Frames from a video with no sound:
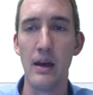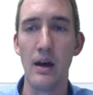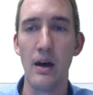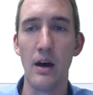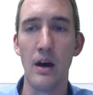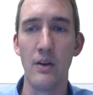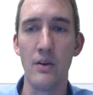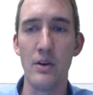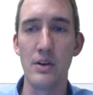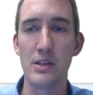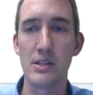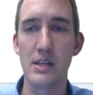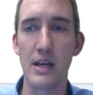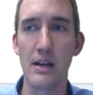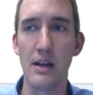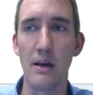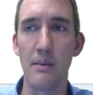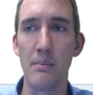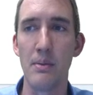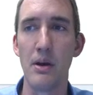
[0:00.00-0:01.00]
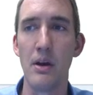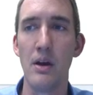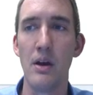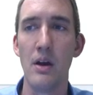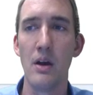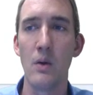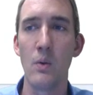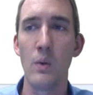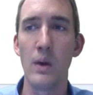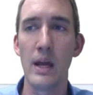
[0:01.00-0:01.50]
Under setup,
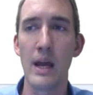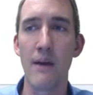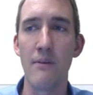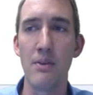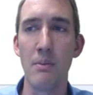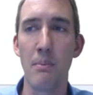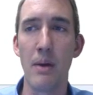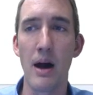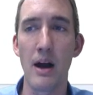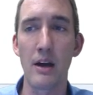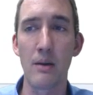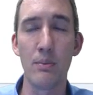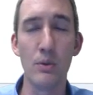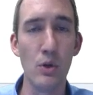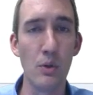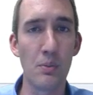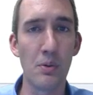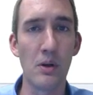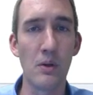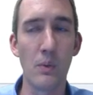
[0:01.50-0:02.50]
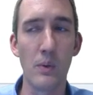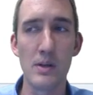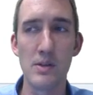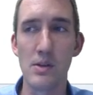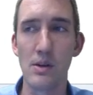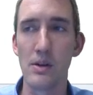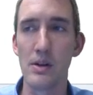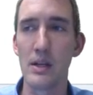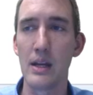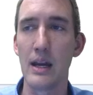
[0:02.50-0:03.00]
we have the Bach Blueprint
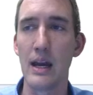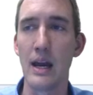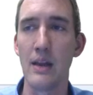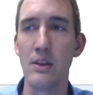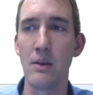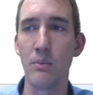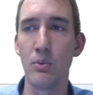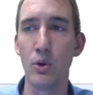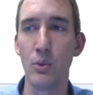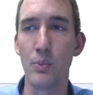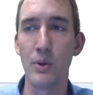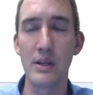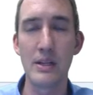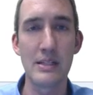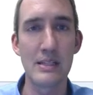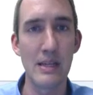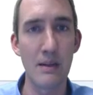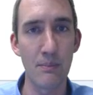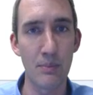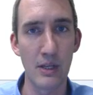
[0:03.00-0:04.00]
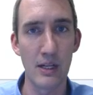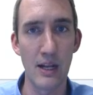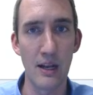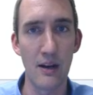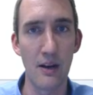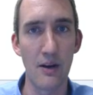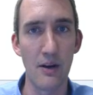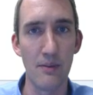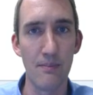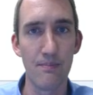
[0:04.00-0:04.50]
Wizard and the Blueprint Template
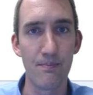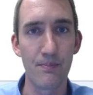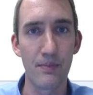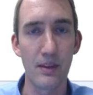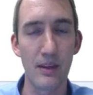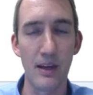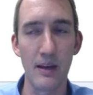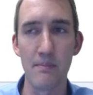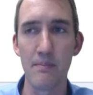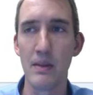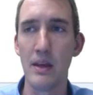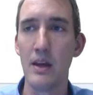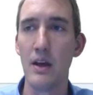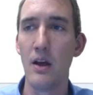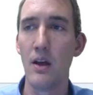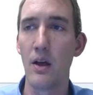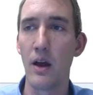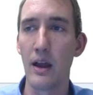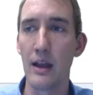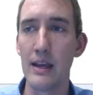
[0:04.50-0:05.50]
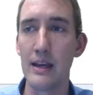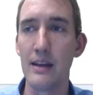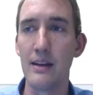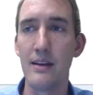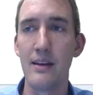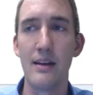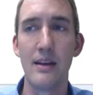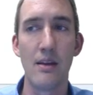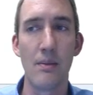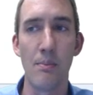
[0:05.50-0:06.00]
Editor. Okay, again,
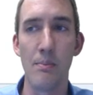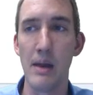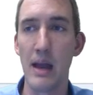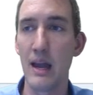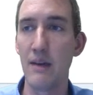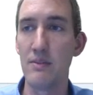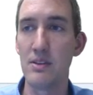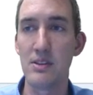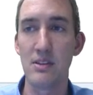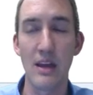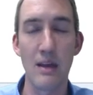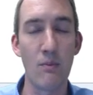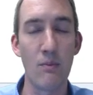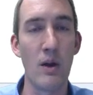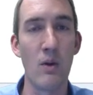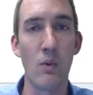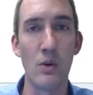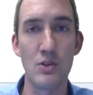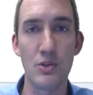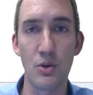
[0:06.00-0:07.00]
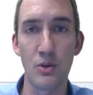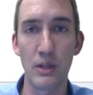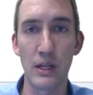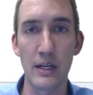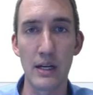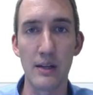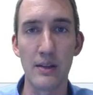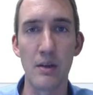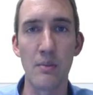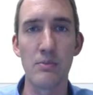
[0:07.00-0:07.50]
behave the same way once you click
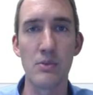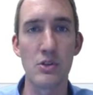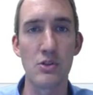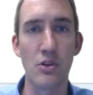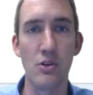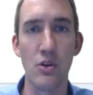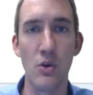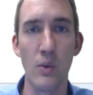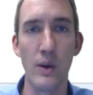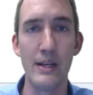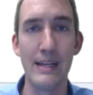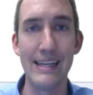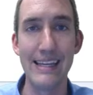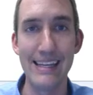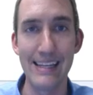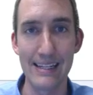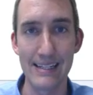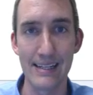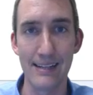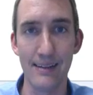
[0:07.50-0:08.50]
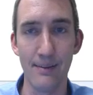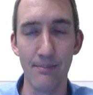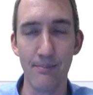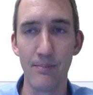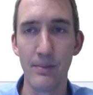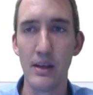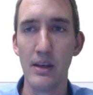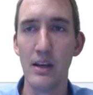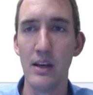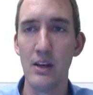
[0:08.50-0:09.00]
on them, just a new way to get to them.
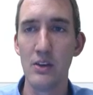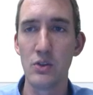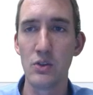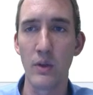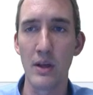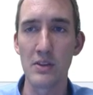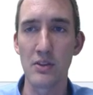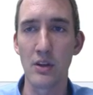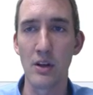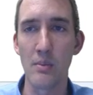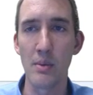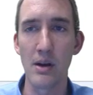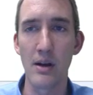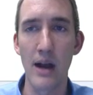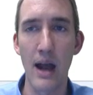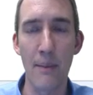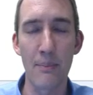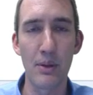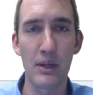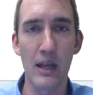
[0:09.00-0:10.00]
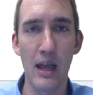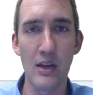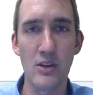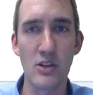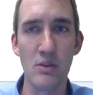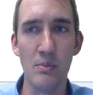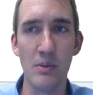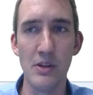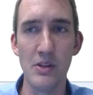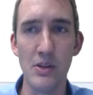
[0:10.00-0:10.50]
So that's going to be our
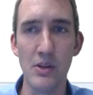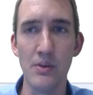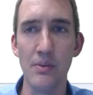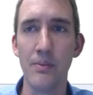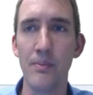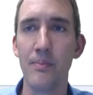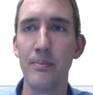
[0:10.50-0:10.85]
application menu.